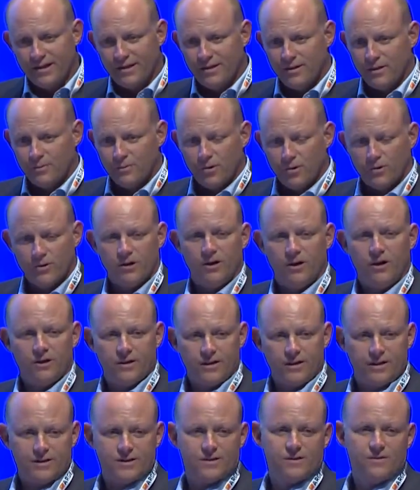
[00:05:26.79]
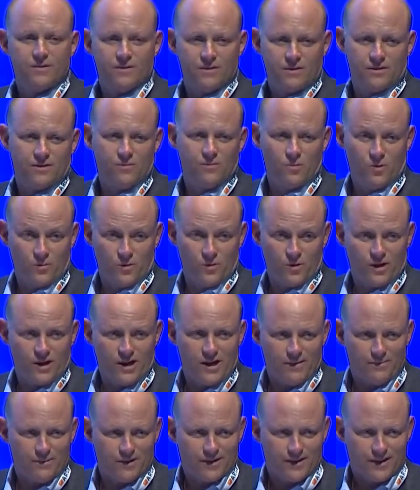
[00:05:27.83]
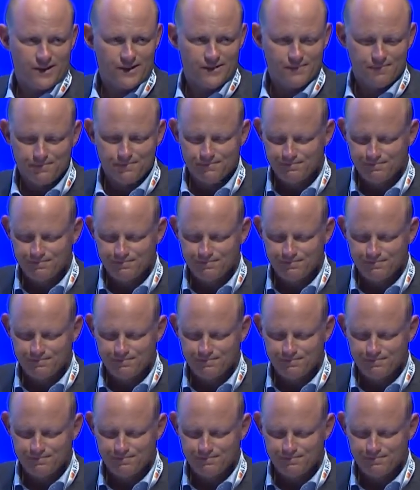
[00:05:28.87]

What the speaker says: the protocol gets more and more complicated.